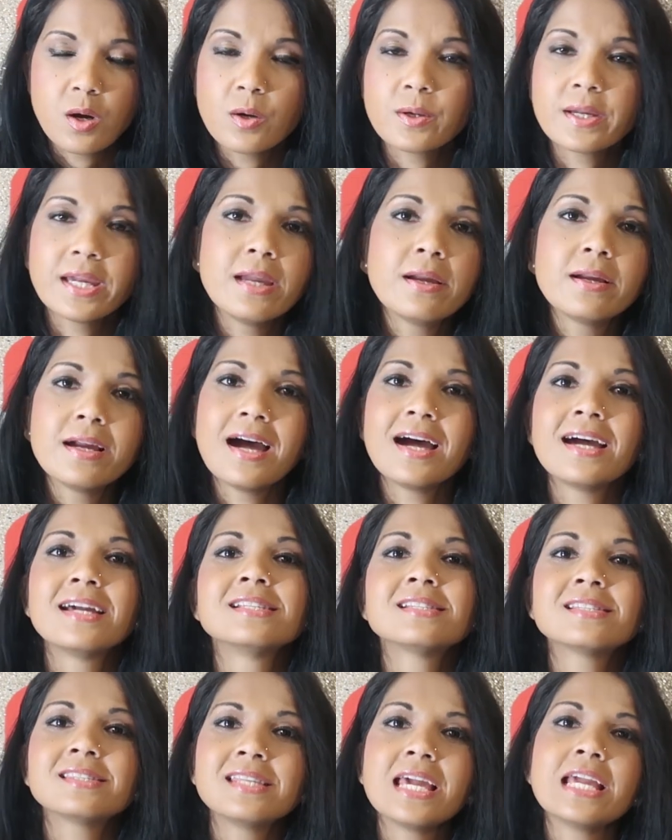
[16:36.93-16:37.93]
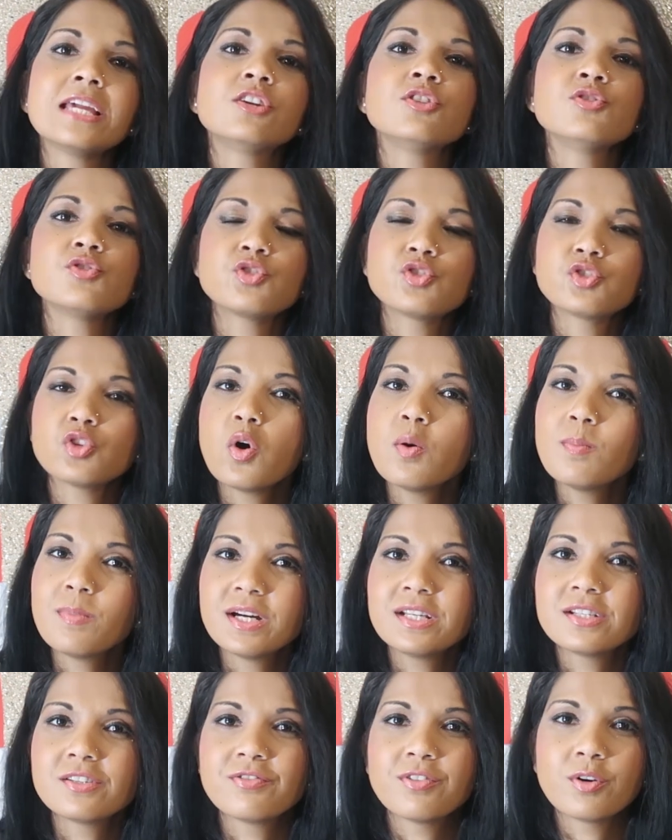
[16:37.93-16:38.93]
Okay guys, thank you so
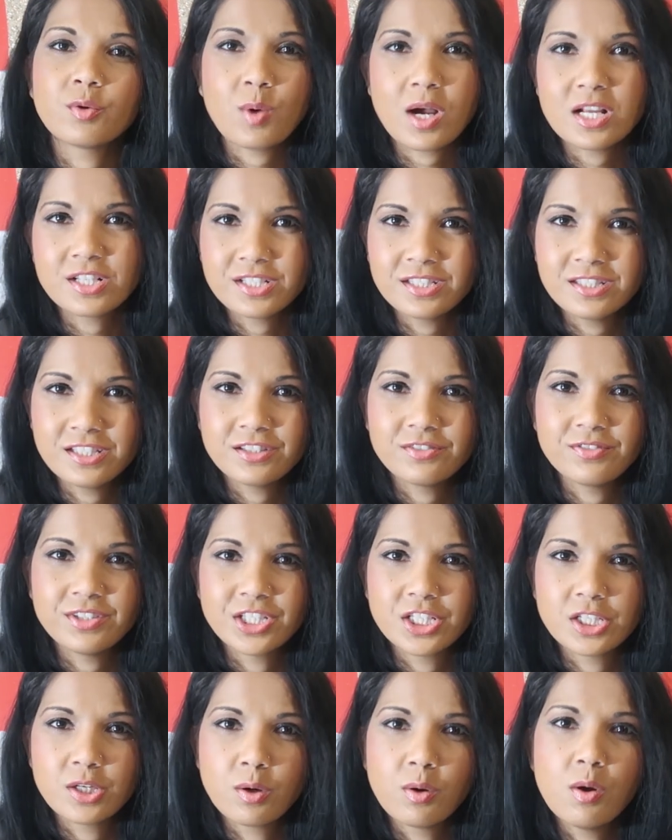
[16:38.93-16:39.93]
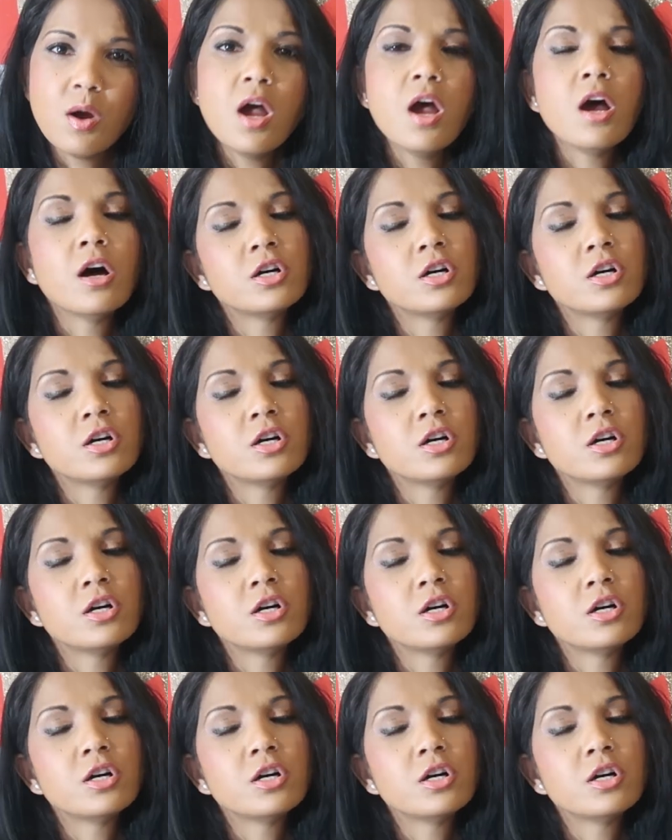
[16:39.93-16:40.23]
much for watching this video.